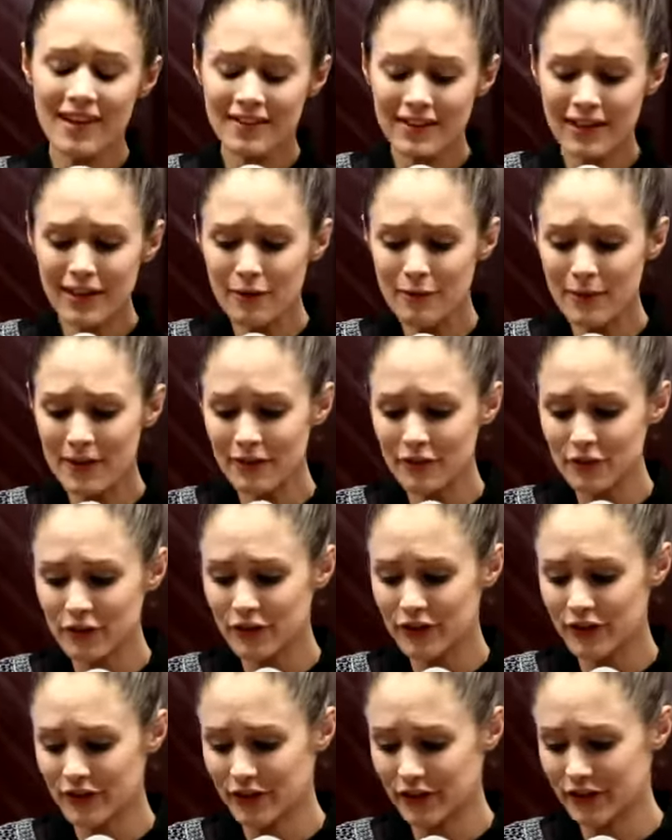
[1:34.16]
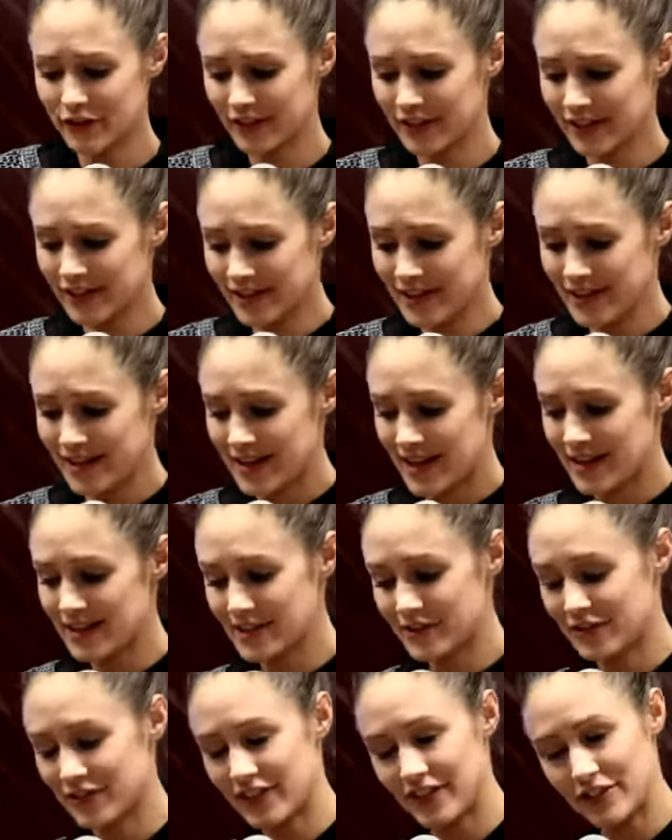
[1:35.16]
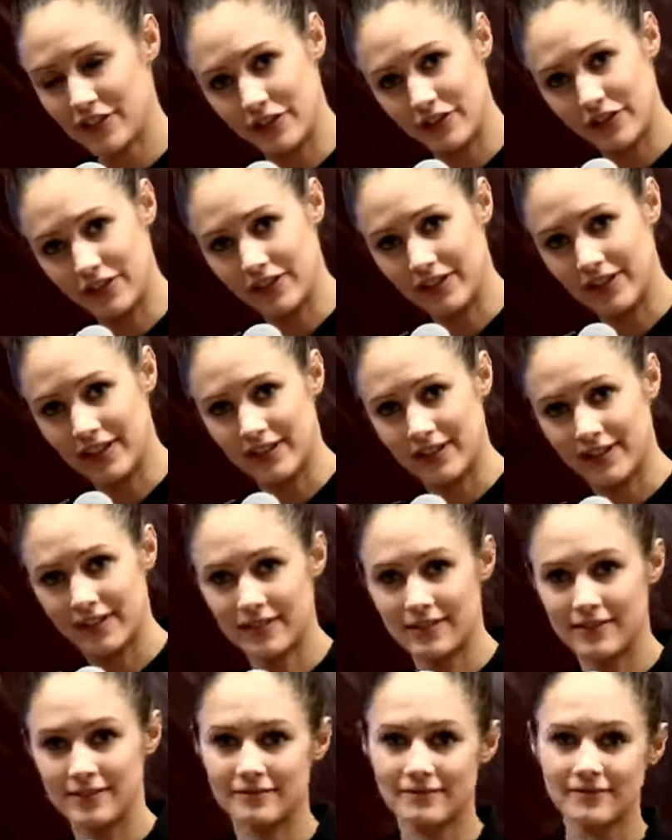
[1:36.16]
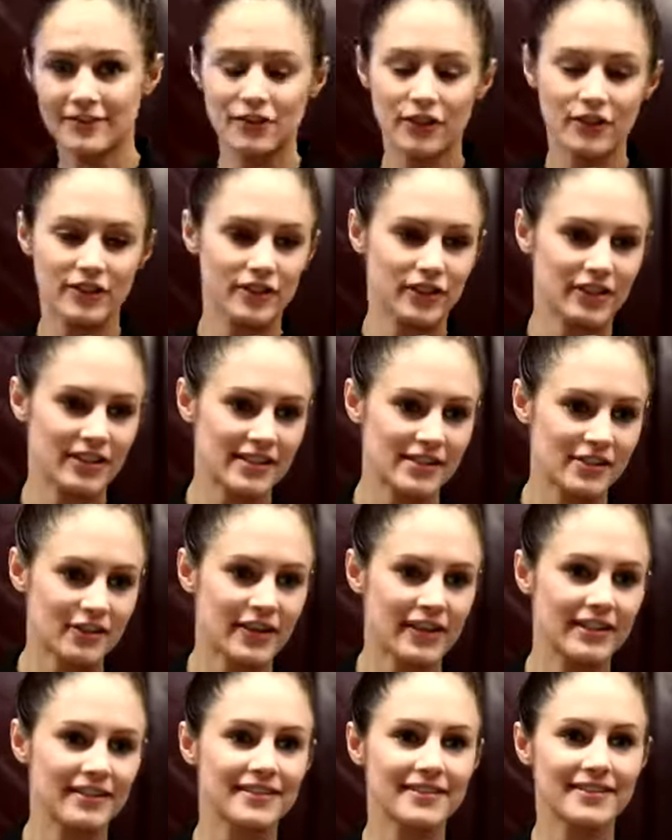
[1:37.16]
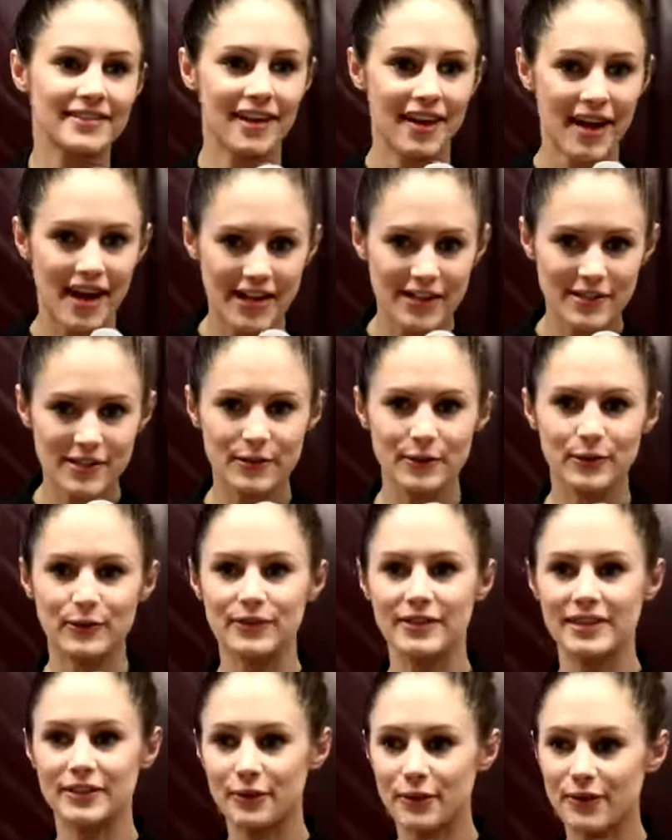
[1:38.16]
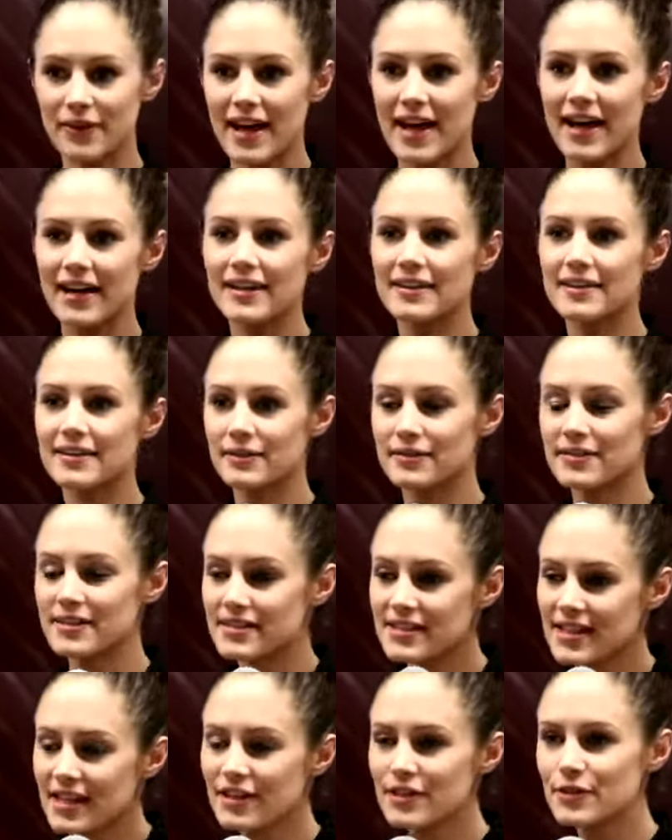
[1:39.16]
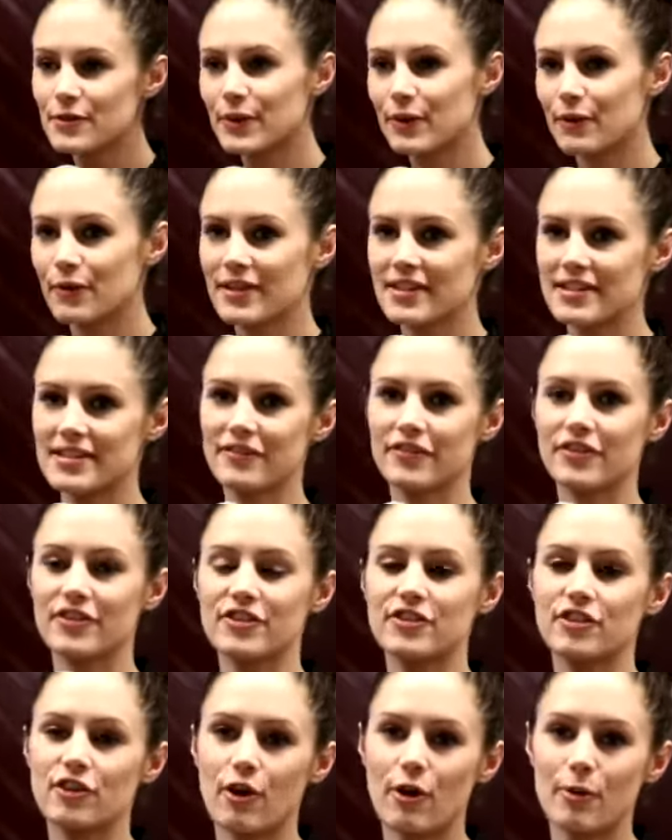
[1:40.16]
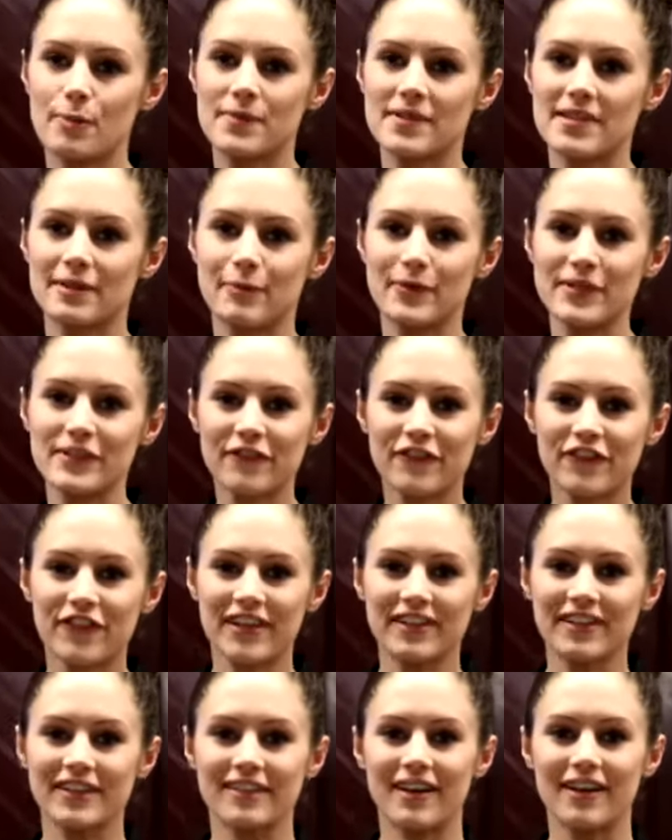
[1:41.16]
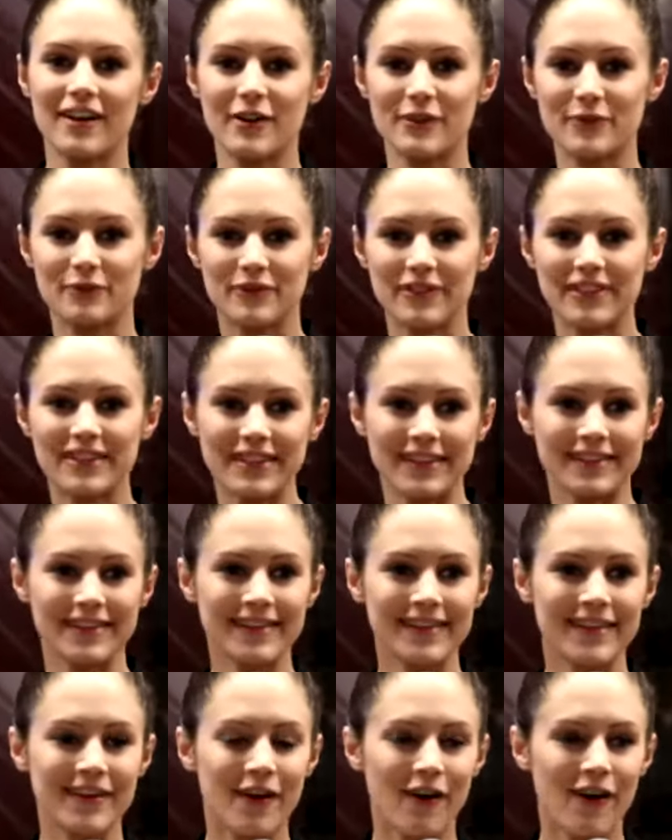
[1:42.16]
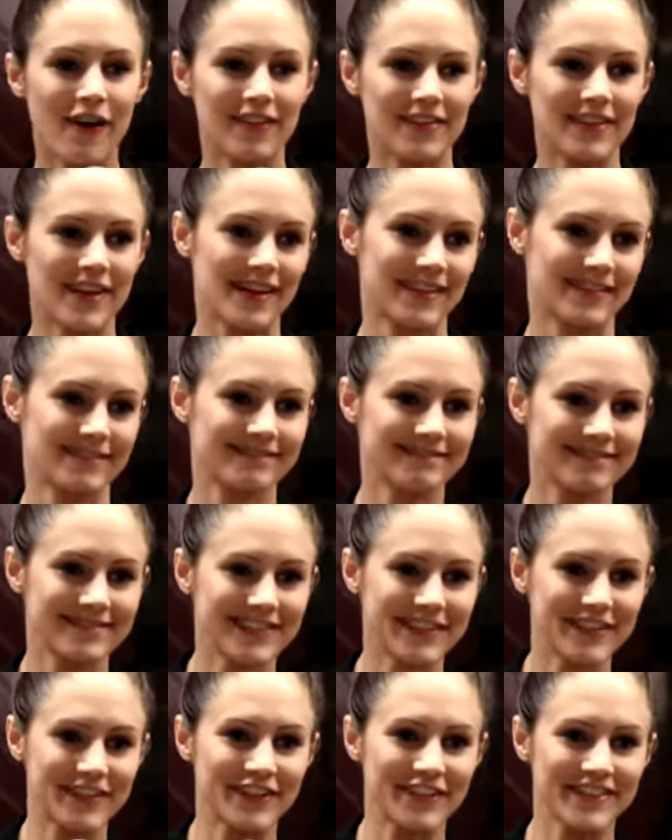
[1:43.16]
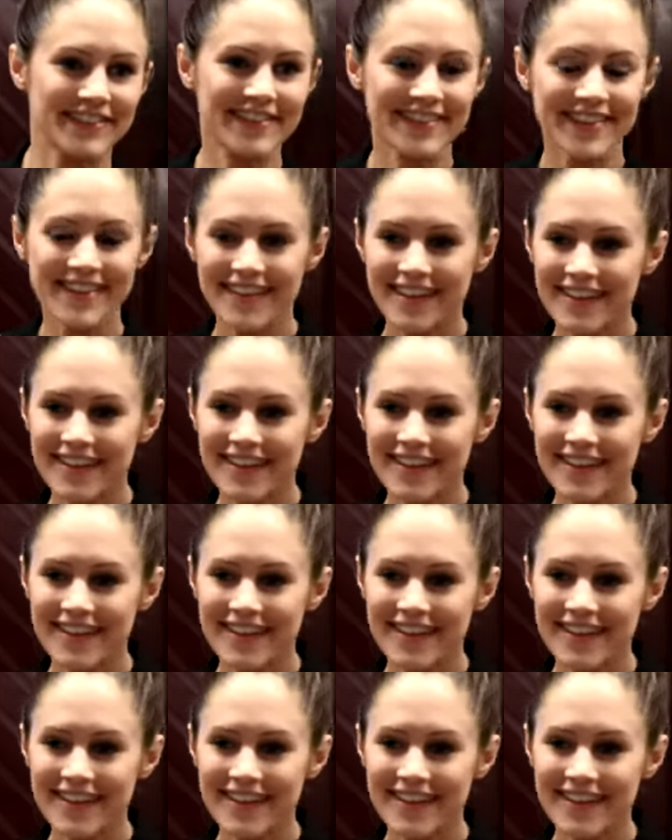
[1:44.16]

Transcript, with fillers: And then I went through, you know, had to finish uni and not uni, sorry, high school and all that, and started doing all these different jobs and wasn't feeling like I was really on that, you know,